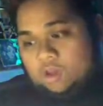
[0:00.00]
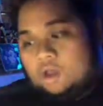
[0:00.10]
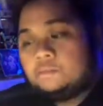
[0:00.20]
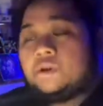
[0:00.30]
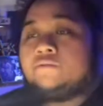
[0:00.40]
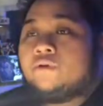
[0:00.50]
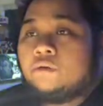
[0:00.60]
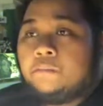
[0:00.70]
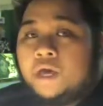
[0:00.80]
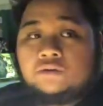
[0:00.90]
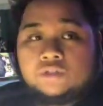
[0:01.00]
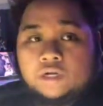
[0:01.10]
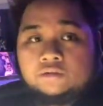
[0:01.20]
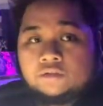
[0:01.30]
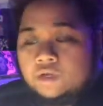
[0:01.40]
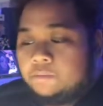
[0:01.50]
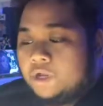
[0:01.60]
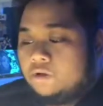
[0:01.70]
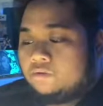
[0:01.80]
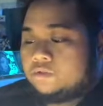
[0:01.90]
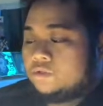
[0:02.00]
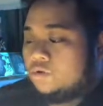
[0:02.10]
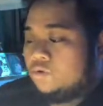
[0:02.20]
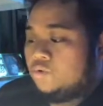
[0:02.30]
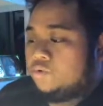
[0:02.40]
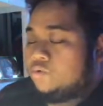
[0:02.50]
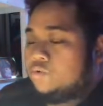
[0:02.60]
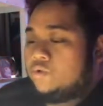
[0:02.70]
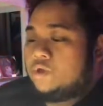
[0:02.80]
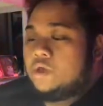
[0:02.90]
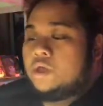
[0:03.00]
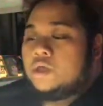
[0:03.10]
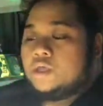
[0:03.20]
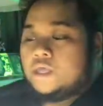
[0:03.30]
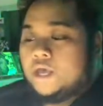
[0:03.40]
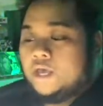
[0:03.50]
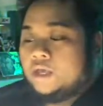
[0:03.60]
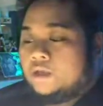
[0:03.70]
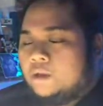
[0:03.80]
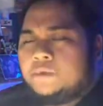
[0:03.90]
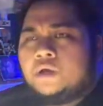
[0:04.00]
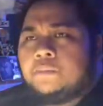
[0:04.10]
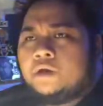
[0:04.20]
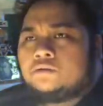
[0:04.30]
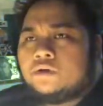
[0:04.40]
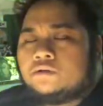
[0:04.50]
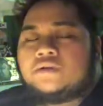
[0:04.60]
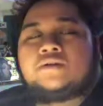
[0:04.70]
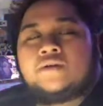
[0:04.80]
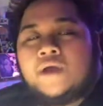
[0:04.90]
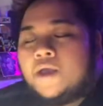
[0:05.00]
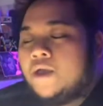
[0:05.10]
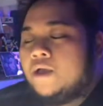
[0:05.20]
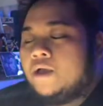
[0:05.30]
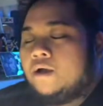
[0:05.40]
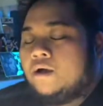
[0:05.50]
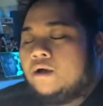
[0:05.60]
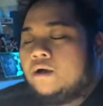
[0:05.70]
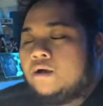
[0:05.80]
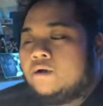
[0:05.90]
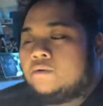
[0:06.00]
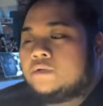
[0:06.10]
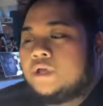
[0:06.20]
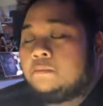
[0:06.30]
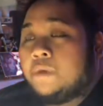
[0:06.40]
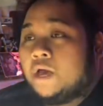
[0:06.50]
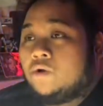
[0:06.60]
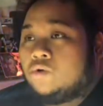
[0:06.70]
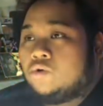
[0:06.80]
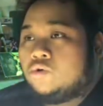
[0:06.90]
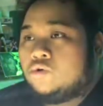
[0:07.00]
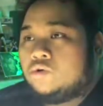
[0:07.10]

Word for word: I believe Battle Styles is coming out, so yeah, I'm not Battle Styles. What is that, Battle